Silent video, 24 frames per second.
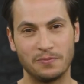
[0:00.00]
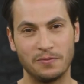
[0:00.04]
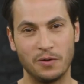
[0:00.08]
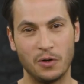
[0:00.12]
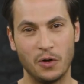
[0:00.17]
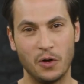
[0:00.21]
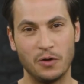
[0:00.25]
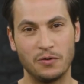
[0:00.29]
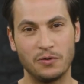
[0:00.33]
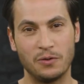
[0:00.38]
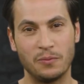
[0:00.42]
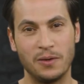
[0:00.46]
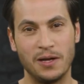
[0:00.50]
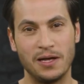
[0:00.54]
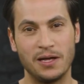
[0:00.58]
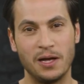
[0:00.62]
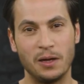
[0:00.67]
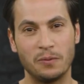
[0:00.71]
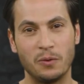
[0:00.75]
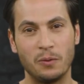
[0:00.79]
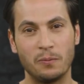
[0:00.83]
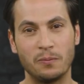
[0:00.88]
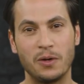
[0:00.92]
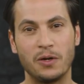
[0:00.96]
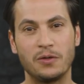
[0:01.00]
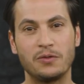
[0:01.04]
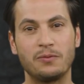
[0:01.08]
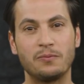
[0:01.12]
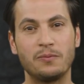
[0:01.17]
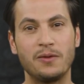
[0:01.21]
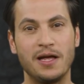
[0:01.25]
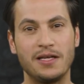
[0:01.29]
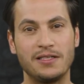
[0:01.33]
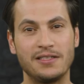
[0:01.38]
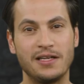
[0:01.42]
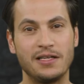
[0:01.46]
Ultimate-level
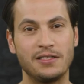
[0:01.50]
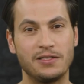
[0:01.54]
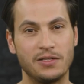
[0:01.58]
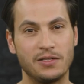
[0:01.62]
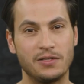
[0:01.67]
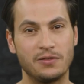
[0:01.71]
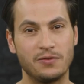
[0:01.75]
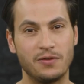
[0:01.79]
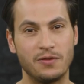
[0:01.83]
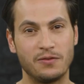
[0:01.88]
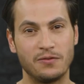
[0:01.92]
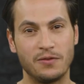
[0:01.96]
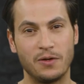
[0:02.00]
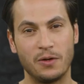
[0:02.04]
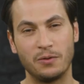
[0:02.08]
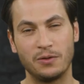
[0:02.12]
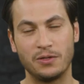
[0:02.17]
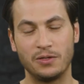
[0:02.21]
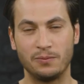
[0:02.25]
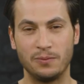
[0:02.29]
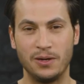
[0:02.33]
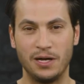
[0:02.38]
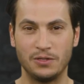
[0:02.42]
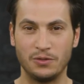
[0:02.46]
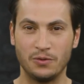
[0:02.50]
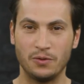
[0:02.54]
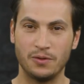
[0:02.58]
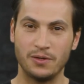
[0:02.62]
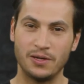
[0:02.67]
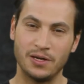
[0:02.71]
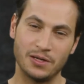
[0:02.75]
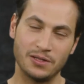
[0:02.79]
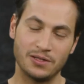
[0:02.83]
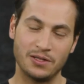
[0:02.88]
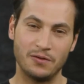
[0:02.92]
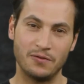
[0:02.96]
post-processors fulfill the special
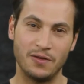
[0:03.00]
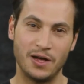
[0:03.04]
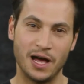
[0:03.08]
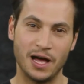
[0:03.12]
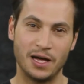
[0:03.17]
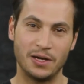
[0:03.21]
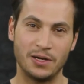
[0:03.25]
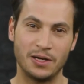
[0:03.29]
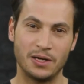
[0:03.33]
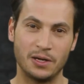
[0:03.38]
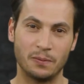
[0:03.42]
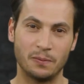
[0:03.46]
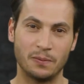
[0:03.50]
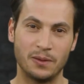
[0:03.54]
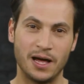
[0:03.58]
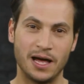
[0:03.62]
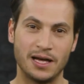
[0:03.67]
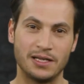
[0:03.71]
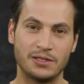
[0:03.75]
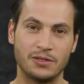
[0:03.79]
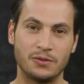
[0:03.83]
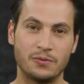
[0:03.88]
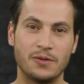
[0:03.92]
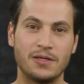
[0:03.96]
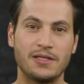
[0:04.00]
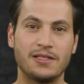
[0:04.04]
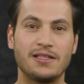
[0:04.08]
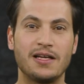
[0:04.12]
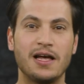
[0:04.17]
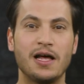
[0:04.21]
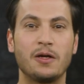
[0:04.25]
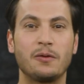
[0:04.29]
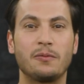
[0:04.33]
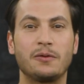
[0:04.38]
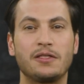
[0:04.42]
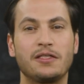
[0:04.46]
needs of highly complex
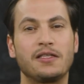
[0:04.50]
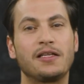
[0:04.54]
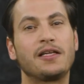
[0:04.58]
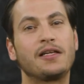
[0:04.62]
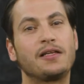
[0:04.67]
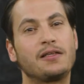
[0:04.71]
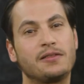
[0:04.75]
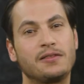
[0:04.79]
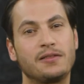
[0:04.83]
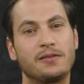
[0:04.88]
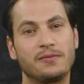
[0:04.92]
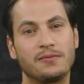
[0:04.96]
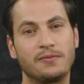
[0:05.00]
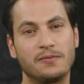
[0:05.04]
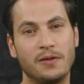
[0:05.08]
Swiss-style machines,